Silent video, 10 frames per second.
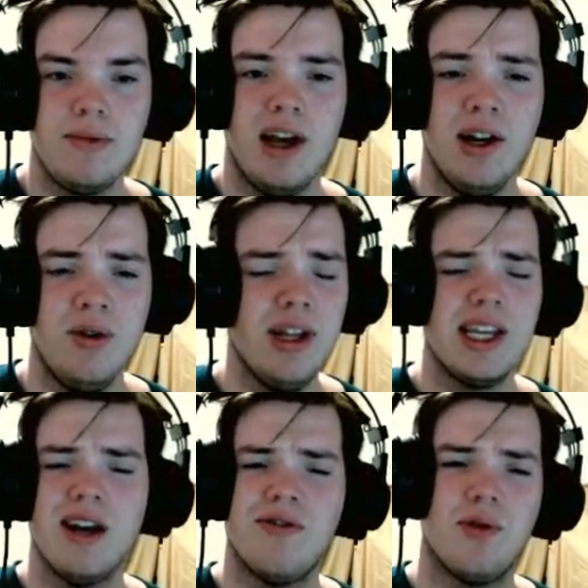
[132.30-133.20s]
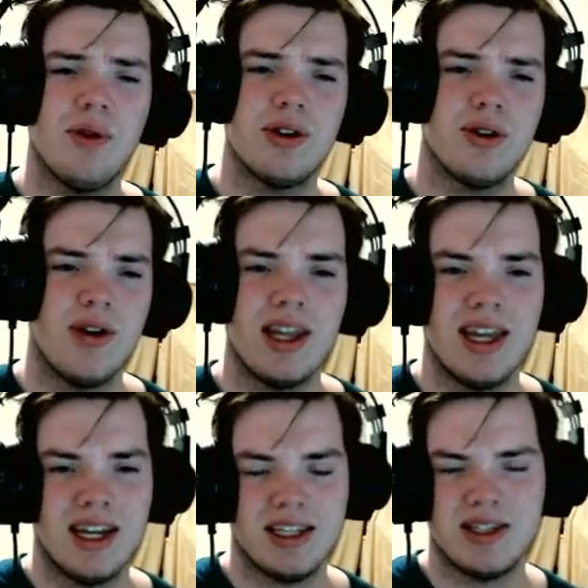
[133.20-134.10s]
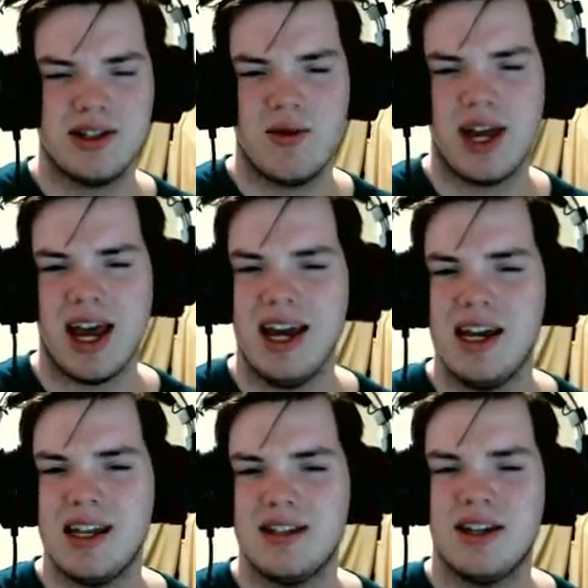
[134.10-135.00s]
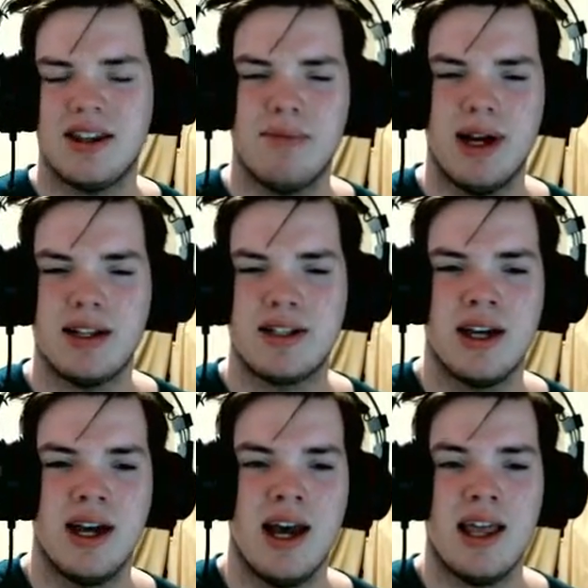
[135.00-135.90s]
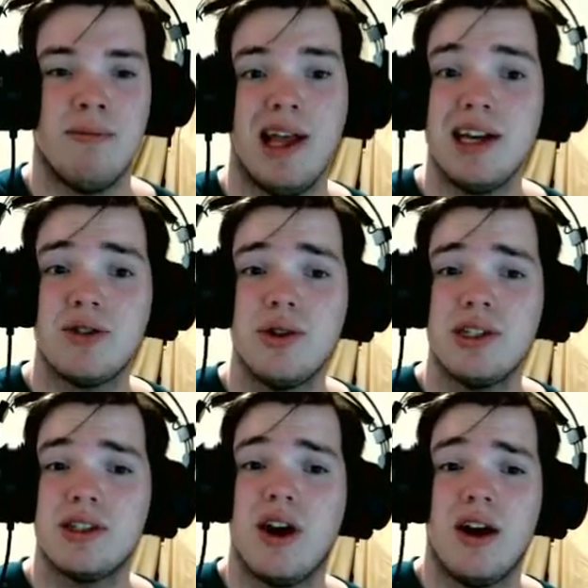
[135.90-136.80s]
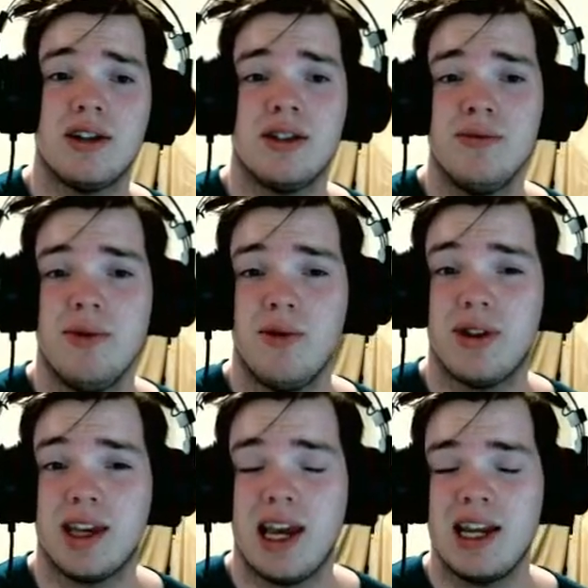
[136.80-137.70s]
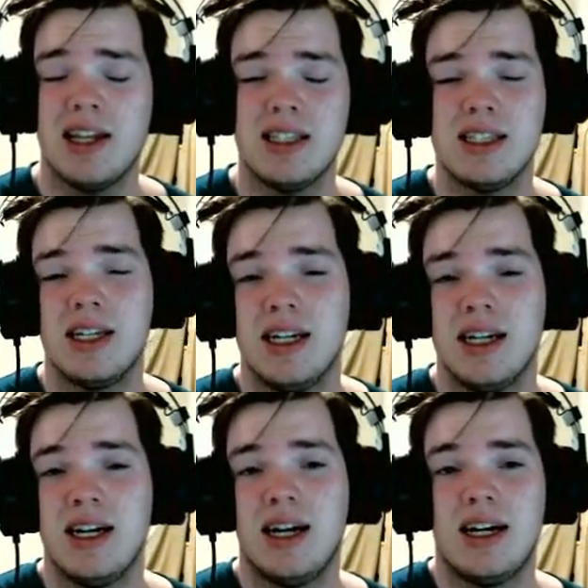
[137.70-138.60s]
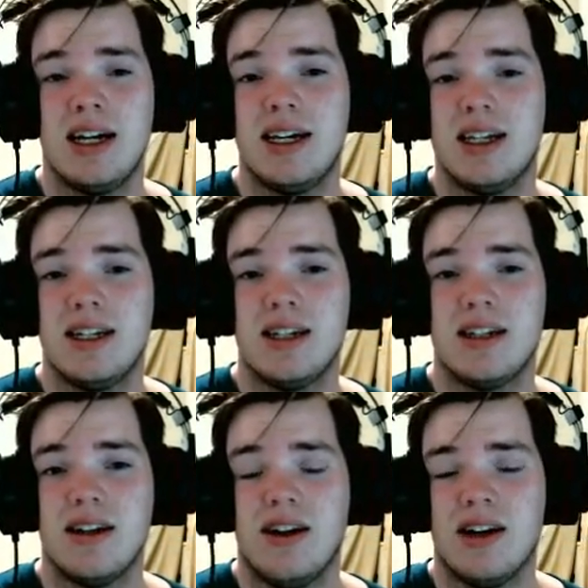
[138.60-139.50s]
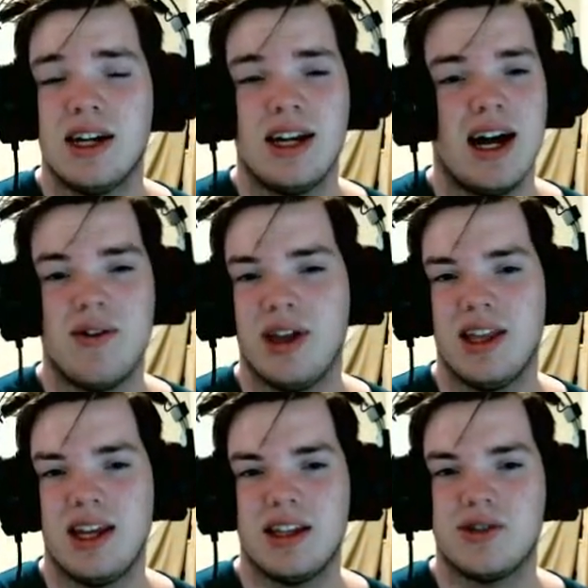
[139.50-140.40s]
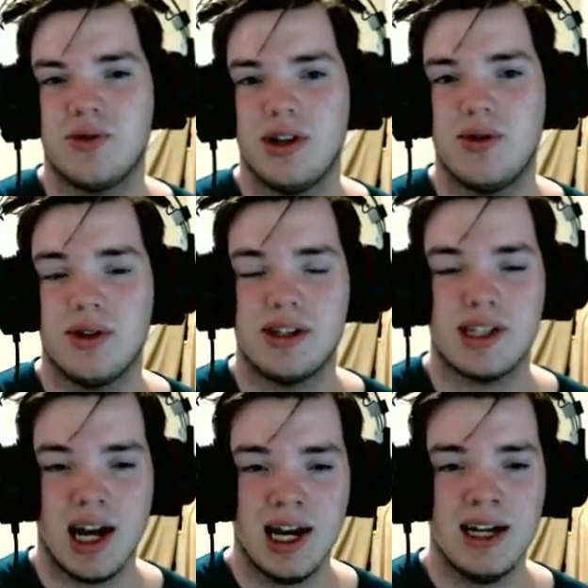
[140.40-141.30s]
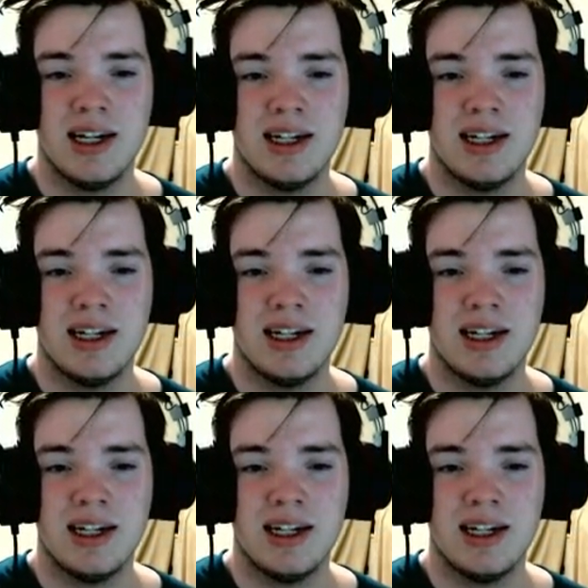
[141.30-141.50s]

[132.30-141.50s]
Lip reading: I don't really care for Wartortle. I think it's okay. It's not the best. And then Blastoise is awesome with the canyons on it. I really think it's a really cool design.